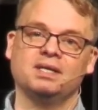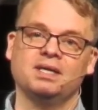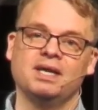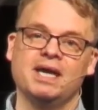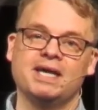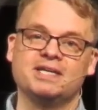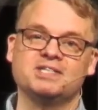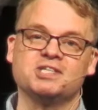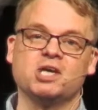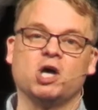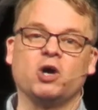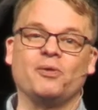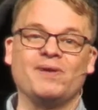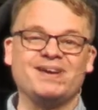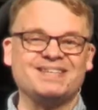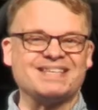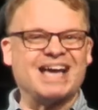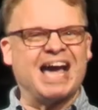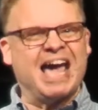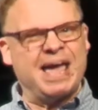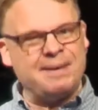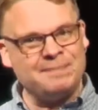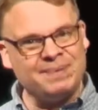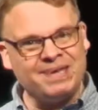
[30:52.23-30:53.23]
As always,
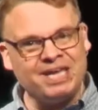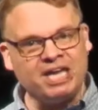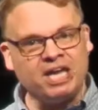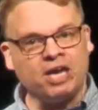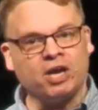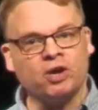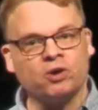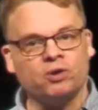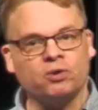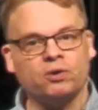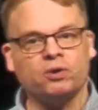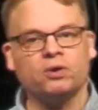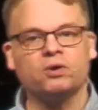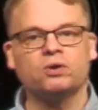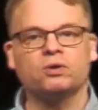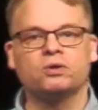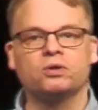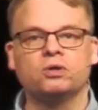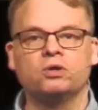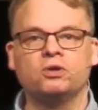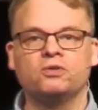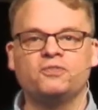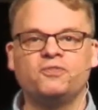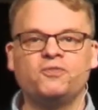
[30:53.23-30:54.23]
I am here
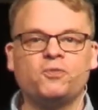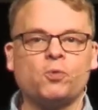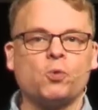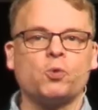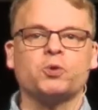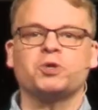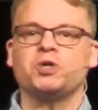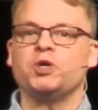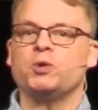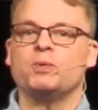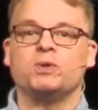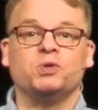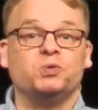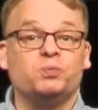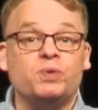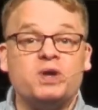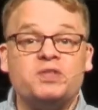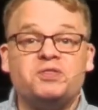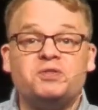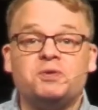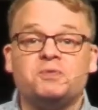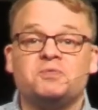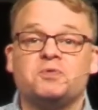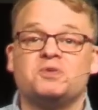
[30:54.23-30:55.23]
for you and
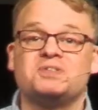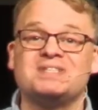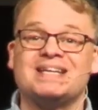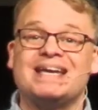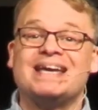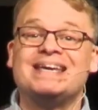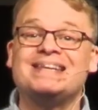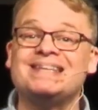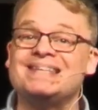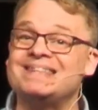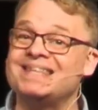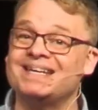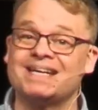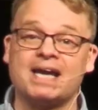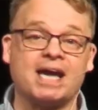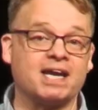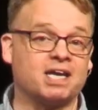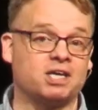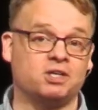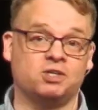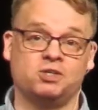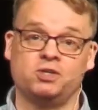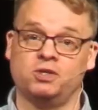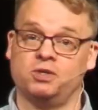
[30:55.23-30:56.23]
with you. If there's anything I
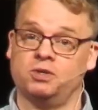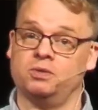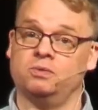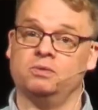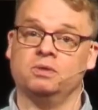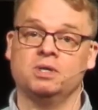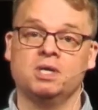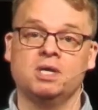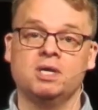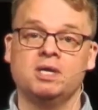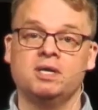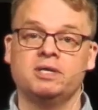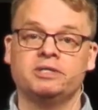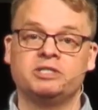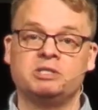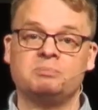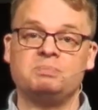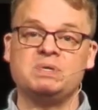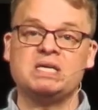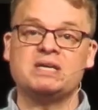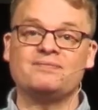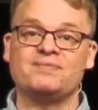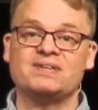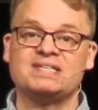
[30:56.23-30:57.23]
can do to
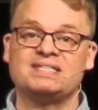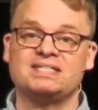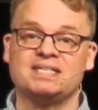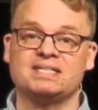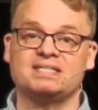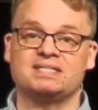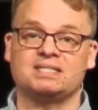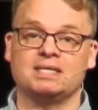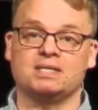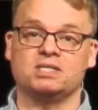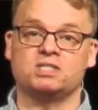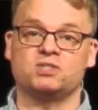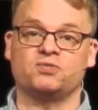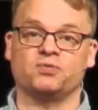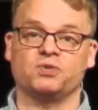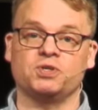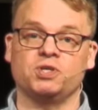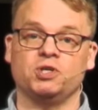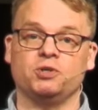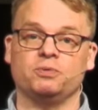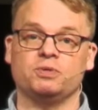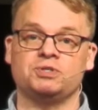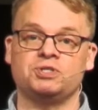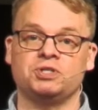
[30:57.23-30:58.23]
be of assistance for
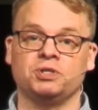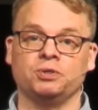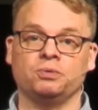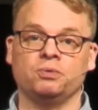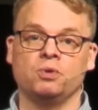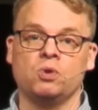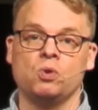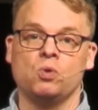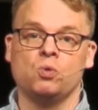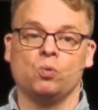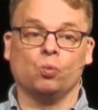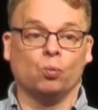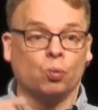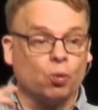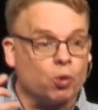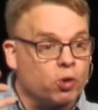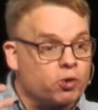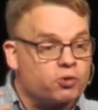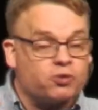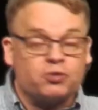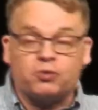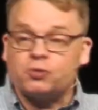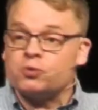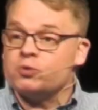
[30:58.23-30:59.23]
you as you
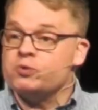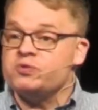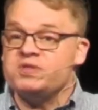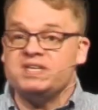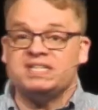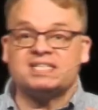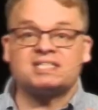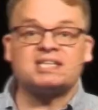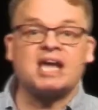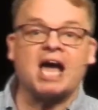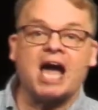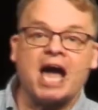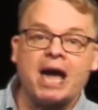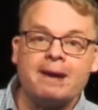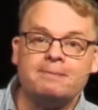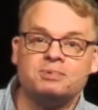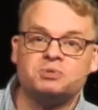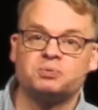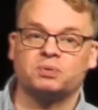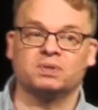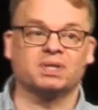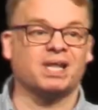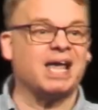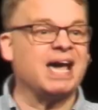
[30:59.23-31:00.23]
work through these times
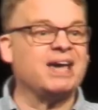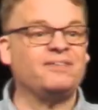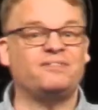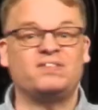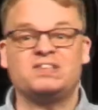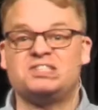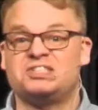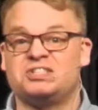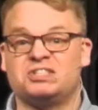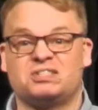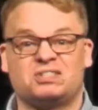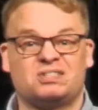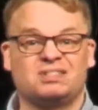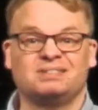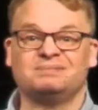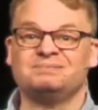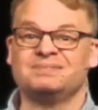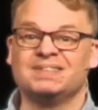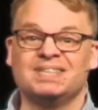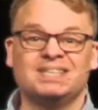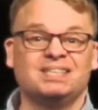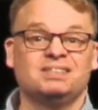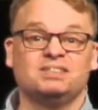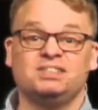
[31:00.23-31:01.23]
when life is just
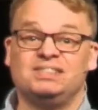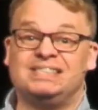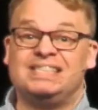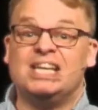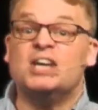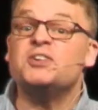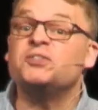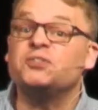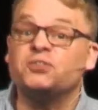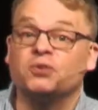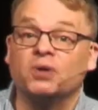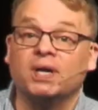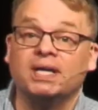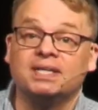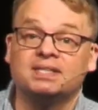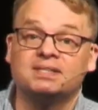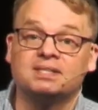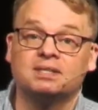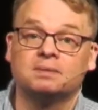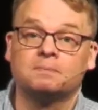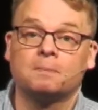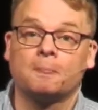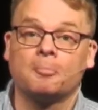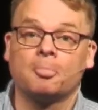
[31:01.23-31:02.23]

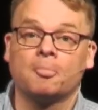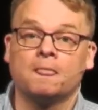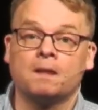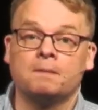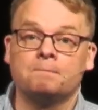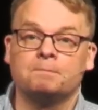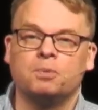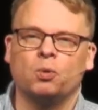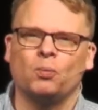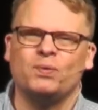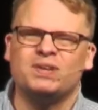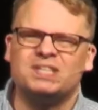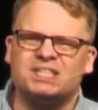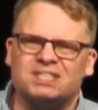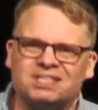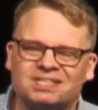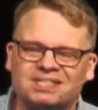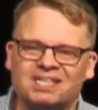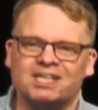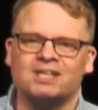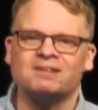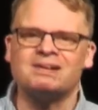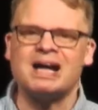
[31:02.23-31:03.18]
different, but we still